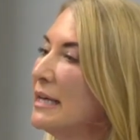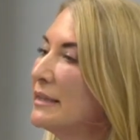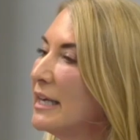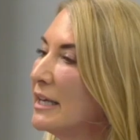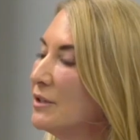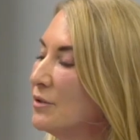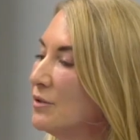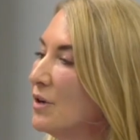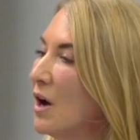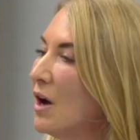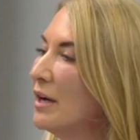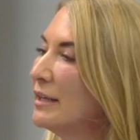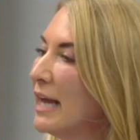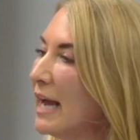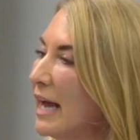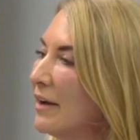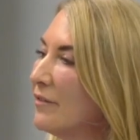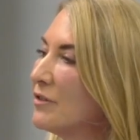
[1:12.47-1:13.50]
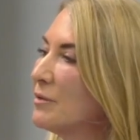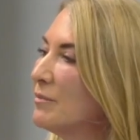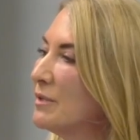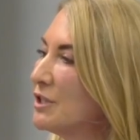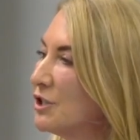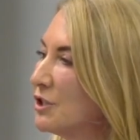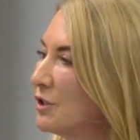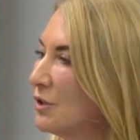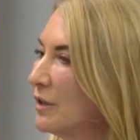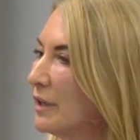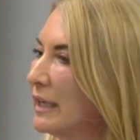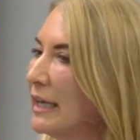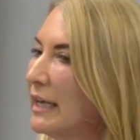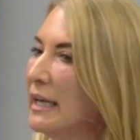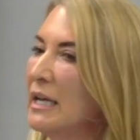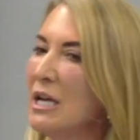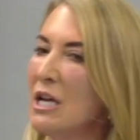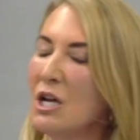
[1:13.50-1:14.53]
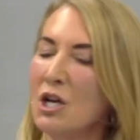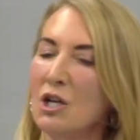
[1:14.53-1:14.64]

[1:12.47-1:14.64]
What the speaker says: they do not have the maturity